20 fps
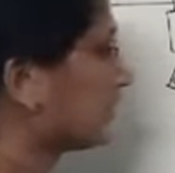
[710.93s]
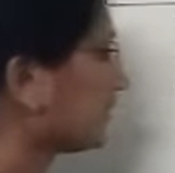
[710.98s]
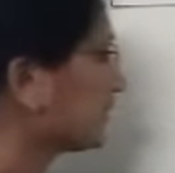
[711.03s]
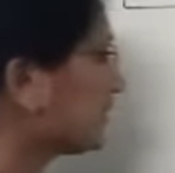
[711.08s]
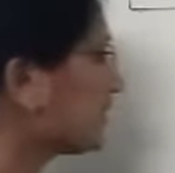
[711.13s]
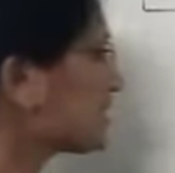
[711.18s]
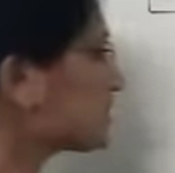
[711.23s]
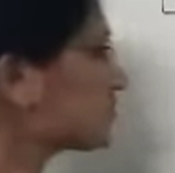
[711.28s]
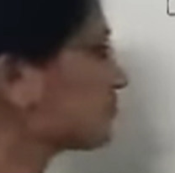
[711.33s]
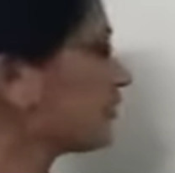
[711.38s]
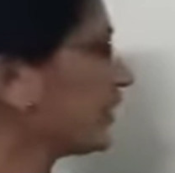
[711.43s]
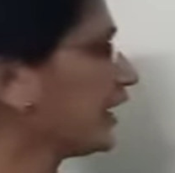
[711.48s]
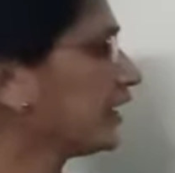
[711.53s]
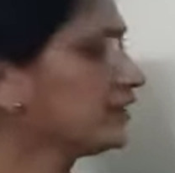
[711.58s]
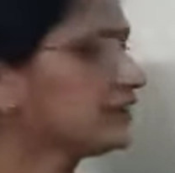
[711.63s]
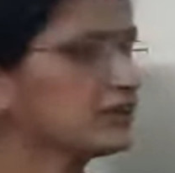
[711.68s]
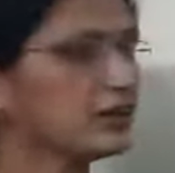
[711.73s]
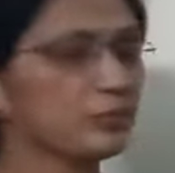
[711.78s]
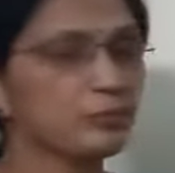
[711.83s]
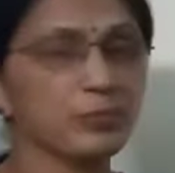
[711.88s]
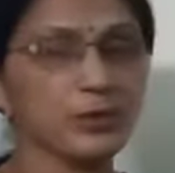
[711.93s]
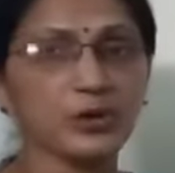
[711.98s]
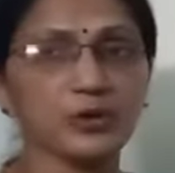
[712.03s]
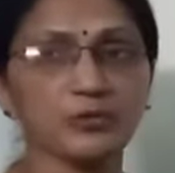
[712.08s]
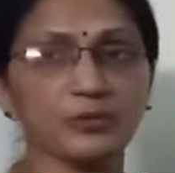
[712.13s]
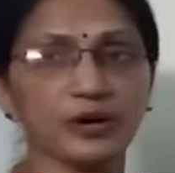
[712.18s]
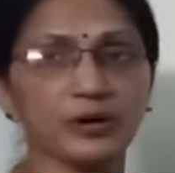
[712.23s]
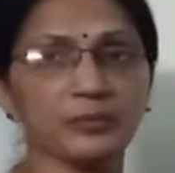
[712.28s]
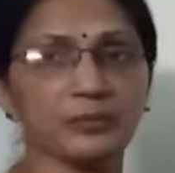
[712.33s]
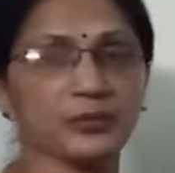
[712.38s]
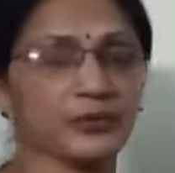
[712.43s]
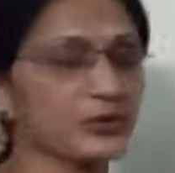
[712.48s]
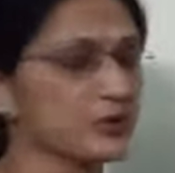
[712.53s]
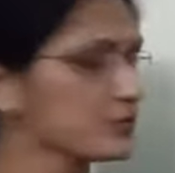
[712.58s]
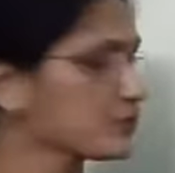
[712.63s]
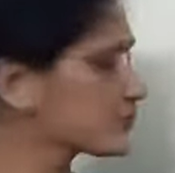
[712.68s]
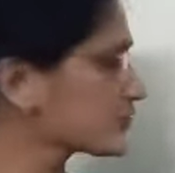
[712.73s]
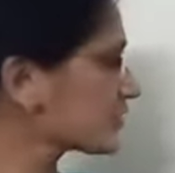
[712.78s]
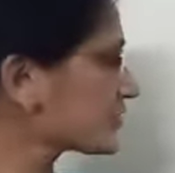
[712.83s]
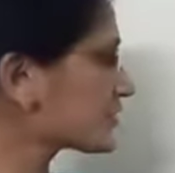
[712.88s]
This weight W1
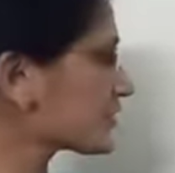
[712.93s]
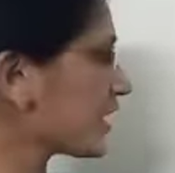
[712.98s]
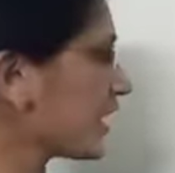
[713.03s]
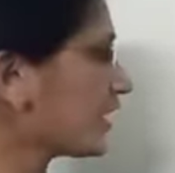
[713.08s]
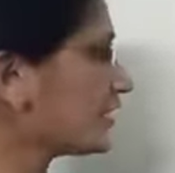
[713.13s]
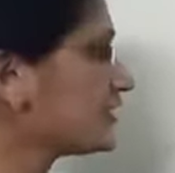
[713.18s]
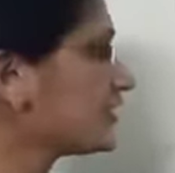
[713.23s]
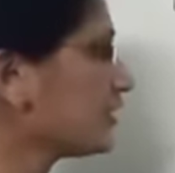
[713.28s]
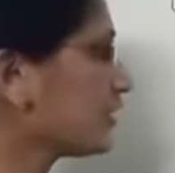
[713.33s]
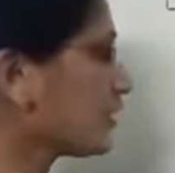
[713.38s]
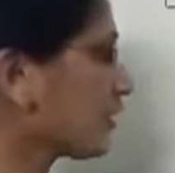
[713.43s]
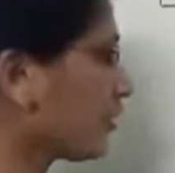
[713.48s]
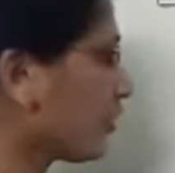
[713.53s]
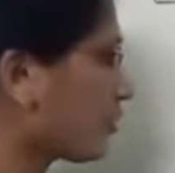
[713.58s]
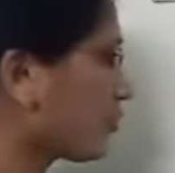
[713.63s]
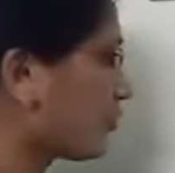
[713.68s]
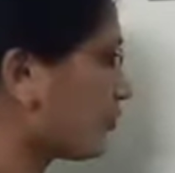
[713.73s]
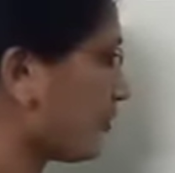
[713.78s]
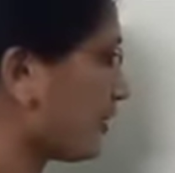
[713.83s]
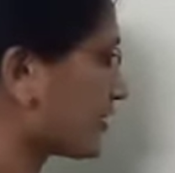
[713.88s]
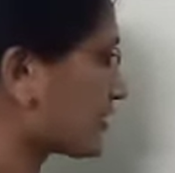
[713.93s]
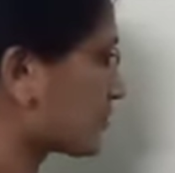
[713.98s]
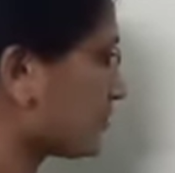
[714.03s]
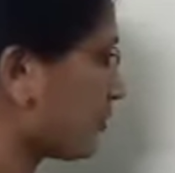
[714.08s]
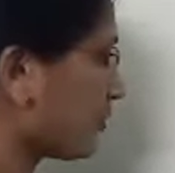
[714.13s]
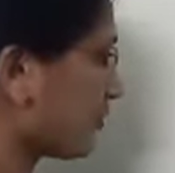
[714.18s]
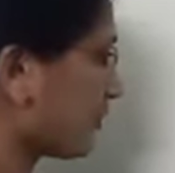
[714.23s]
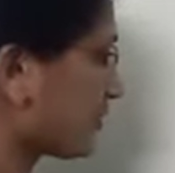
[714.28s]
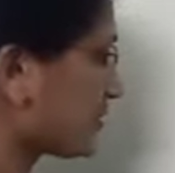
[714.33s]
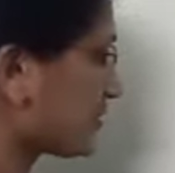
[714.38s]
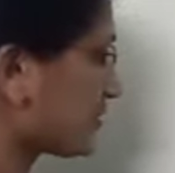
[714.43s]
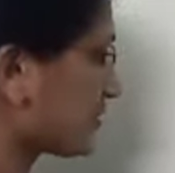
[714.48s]
produces anti-clockwise moment